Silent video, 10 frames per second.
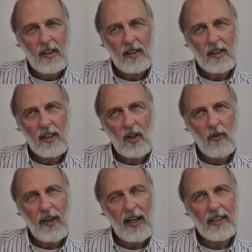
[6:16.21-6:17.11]
So
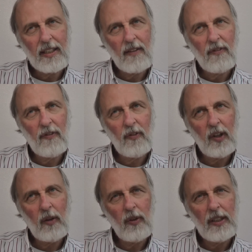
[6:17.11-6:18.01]
that's
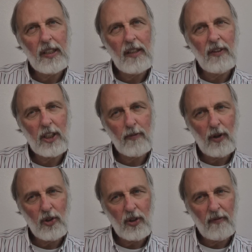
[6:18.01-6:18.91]
frequency of
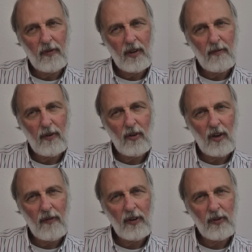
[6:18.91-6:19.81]
exposure. The more
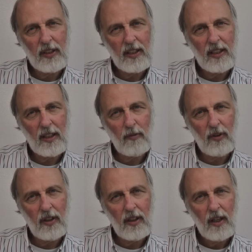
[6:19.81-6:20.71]
often we see
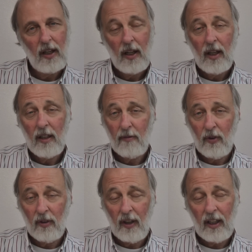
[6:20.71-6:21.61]
someone, the
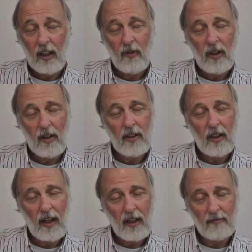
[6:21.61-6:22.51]
more likely we are to
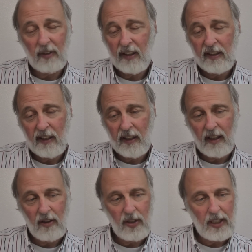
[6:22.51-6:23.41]
like them. Again, not a
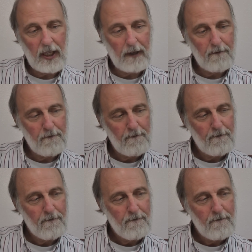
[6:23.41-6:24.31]
guarantee.
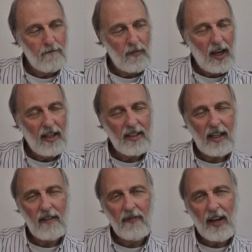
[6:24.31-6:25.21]
A
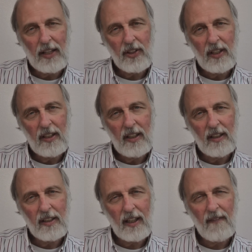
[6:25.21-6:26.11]
second facet and a
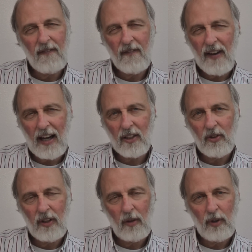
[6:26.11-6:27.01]
second
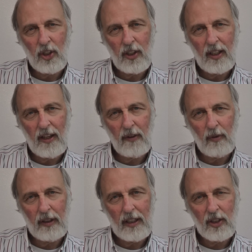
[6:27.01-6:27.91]
factor that I want you to get that
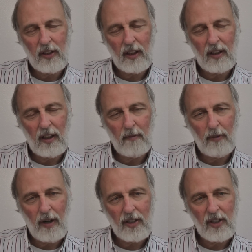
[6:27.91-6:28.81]
relates to
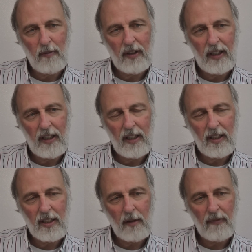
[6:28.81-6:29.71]
proximity
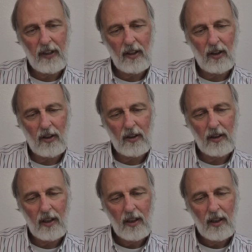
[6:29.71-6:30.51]
is something called